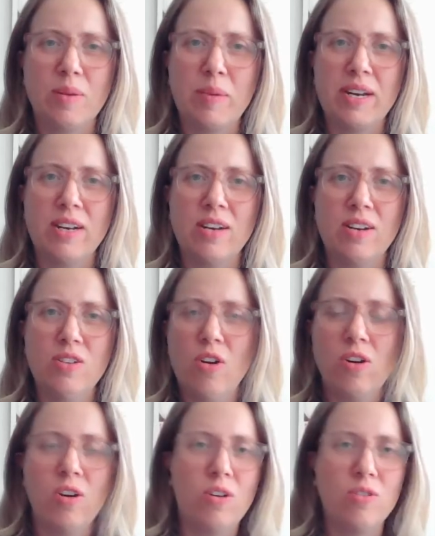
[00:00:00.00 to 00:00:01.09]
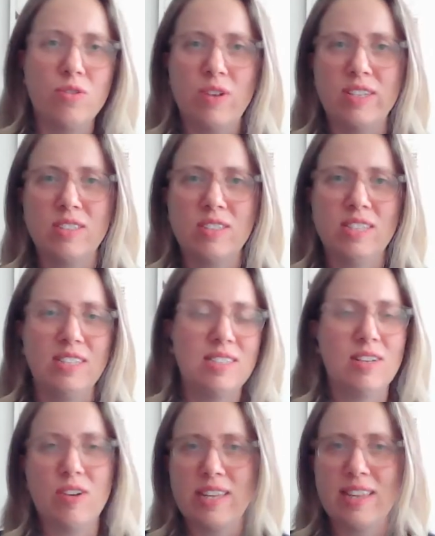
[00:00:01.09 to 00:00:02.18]
I mean, not a lot of us
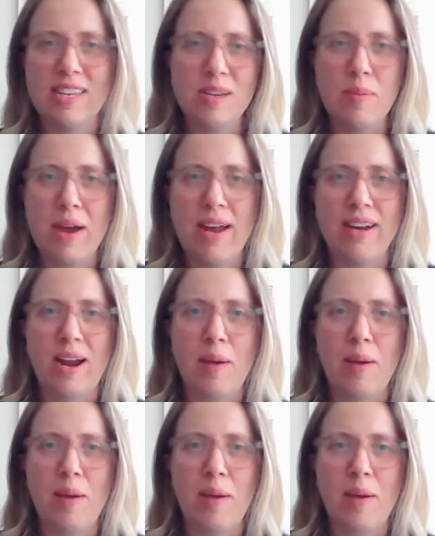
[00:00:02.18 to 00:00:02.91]
necessarily think about